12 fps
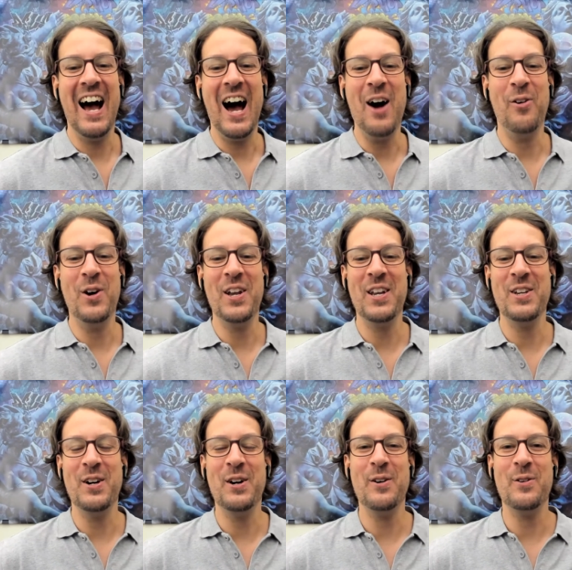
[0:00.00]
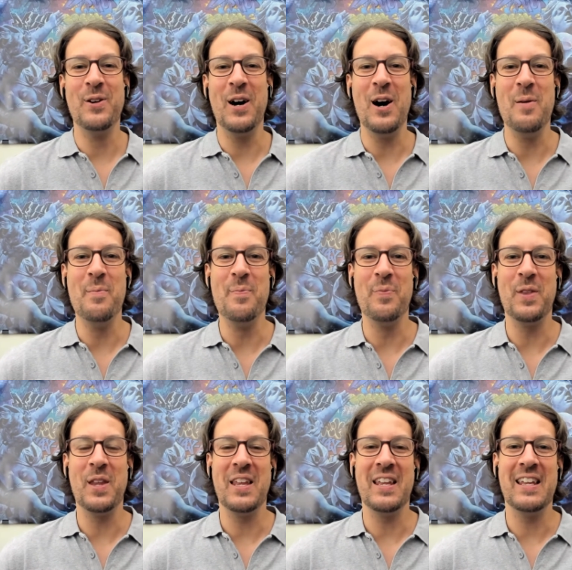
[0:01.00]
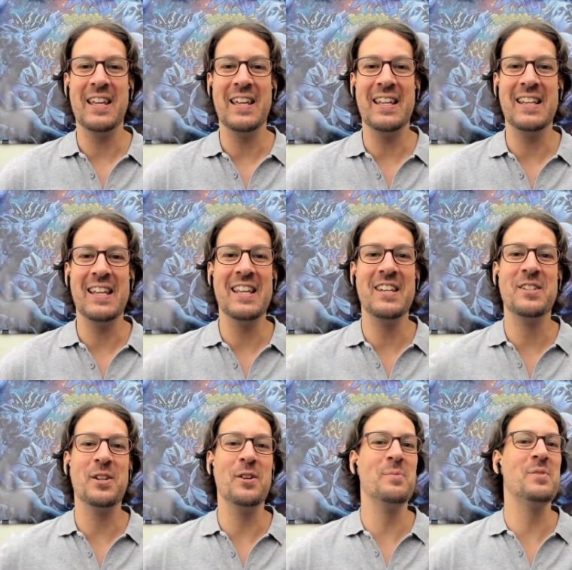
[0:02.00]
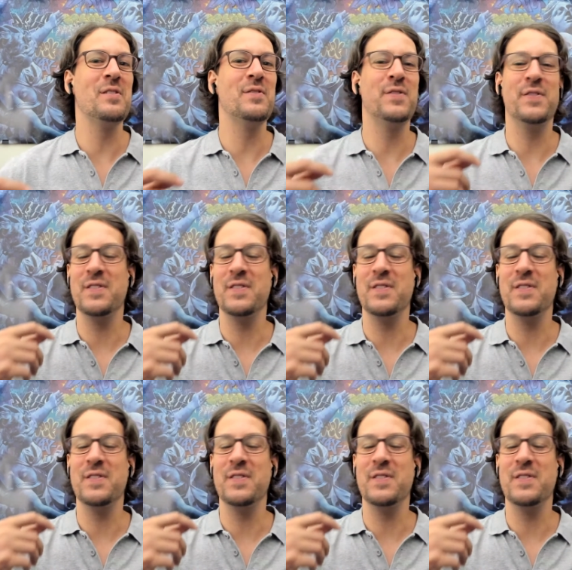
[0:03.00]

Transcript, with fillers: I want to know, um, in terms of